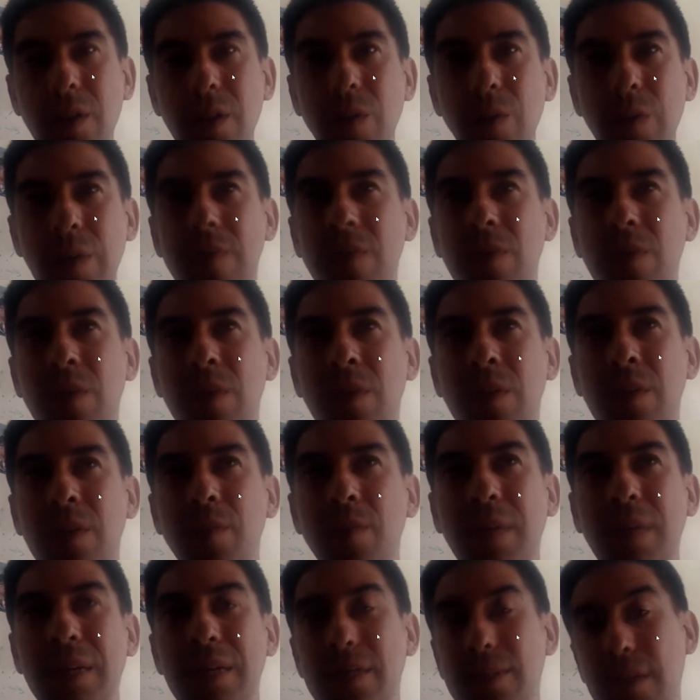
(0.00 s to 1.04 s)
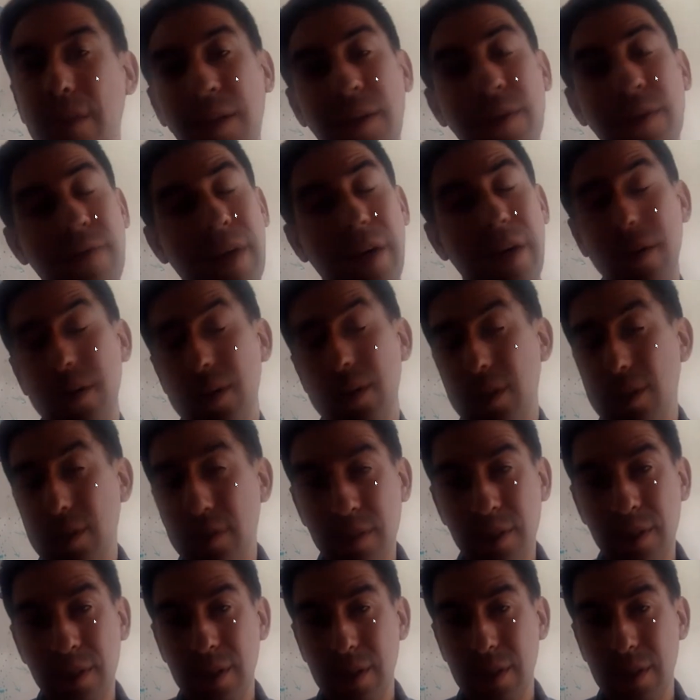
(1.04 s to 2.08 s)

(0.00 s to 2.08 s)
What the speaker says: we have learned by studying viruses,